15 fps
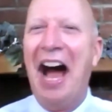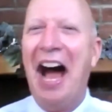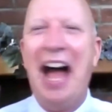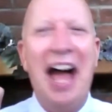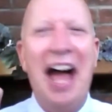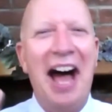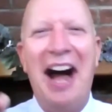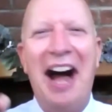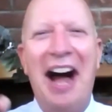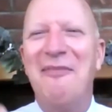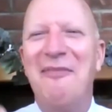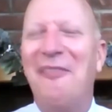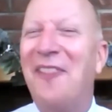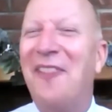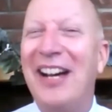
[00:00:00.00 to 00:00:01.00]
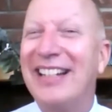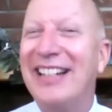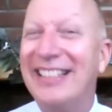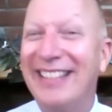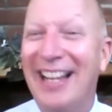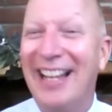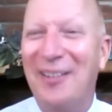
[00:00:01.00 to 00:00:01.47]
I'm fighting
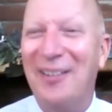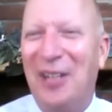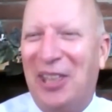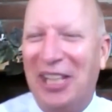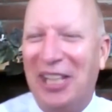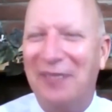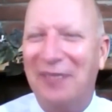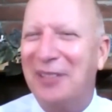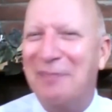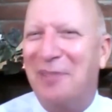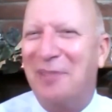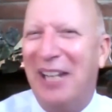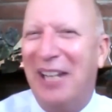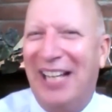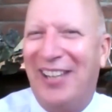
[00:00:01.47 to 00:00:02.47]
that with every breath.